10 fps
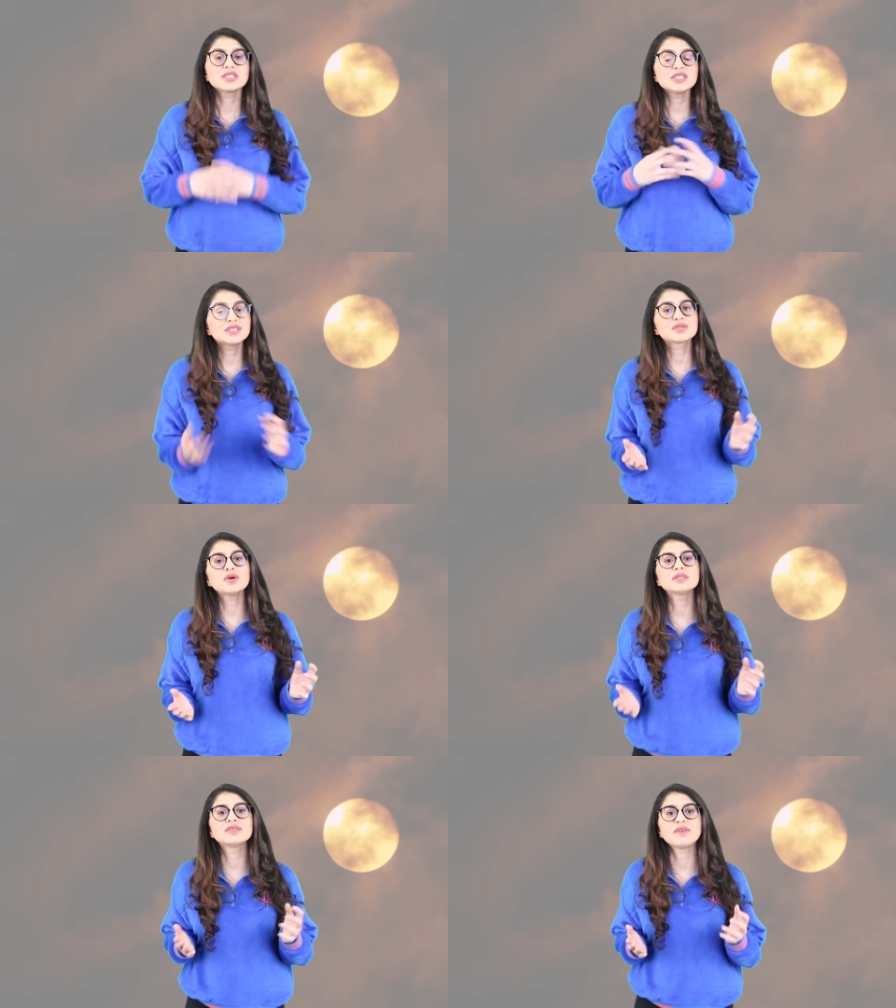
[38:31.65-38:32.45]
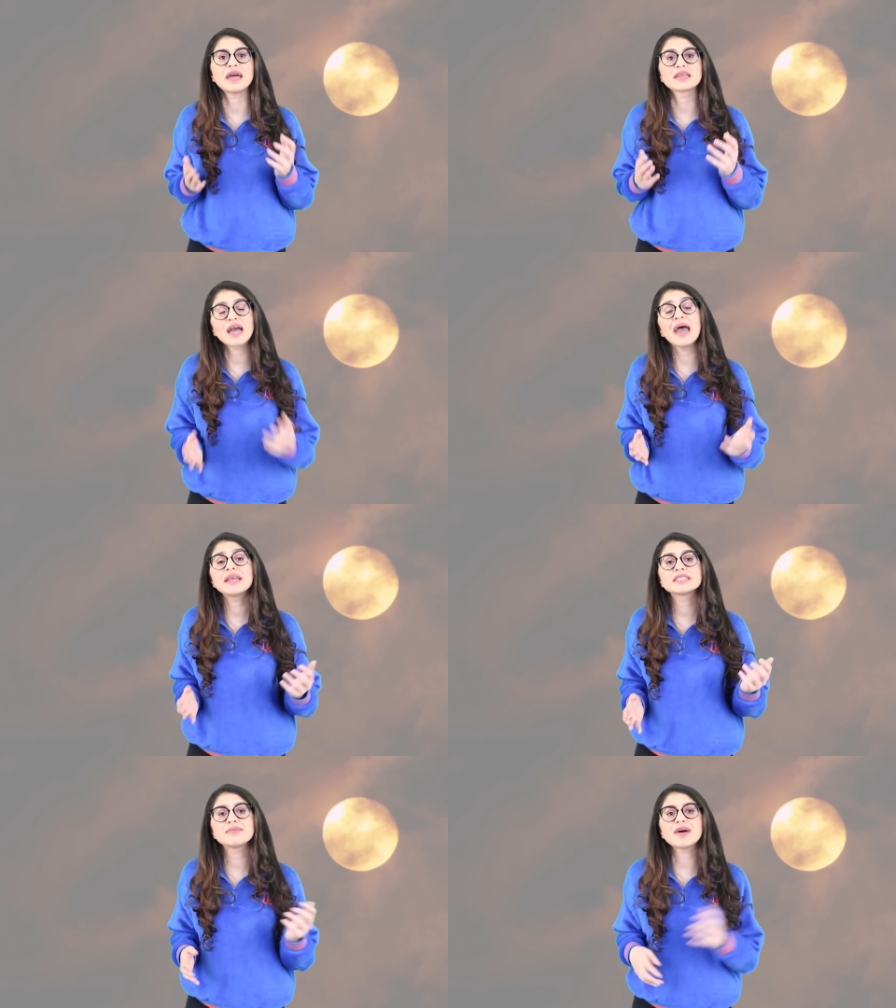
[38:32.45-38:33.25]
She sought divine
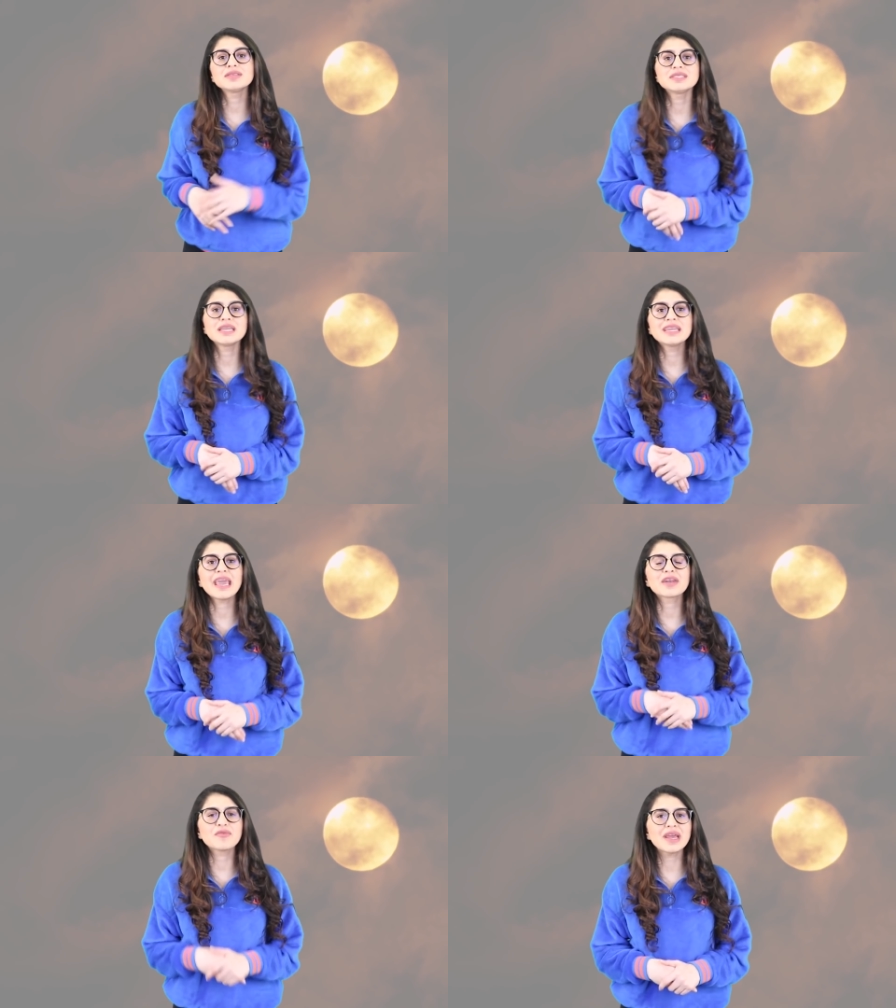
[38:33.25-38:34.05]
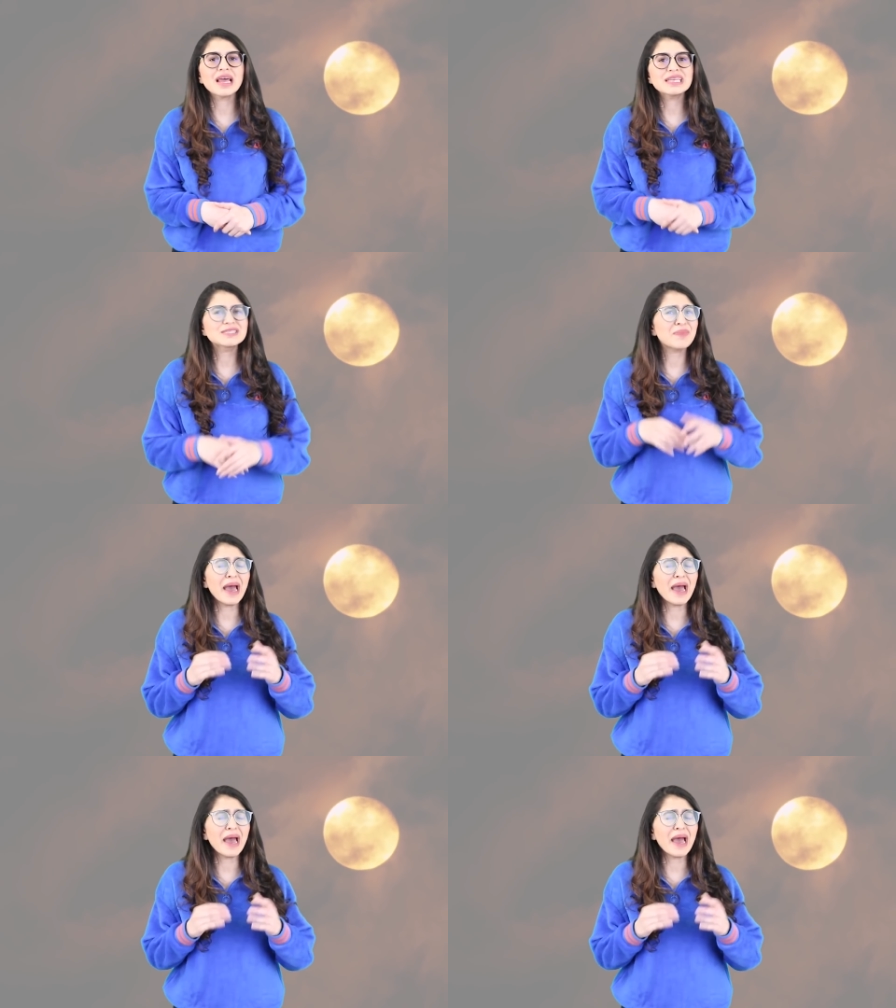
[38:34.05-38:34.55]
guidance about Cindy and realized